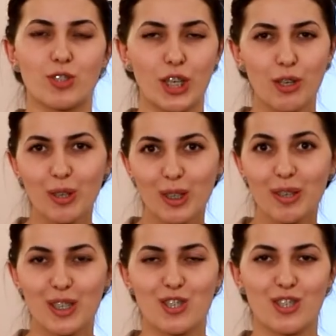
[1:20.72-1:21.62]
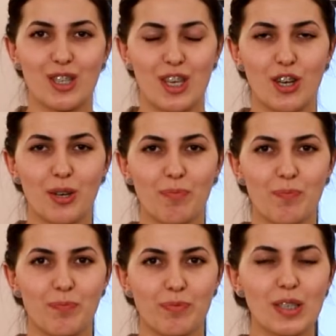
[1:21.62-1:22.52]
general question here.
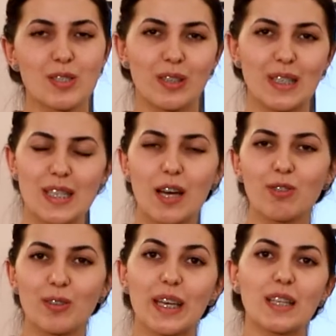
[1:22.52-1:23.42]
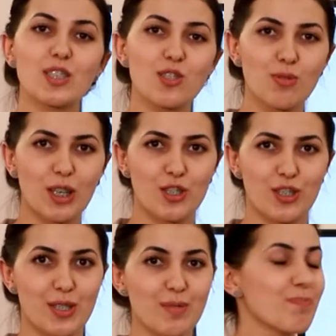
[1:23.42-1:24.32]
So let's have a look at the
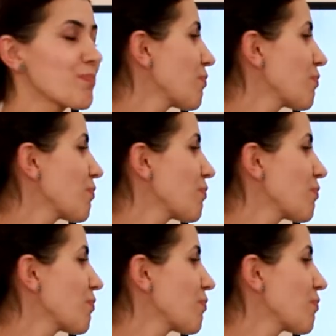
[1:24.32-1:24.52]
structures.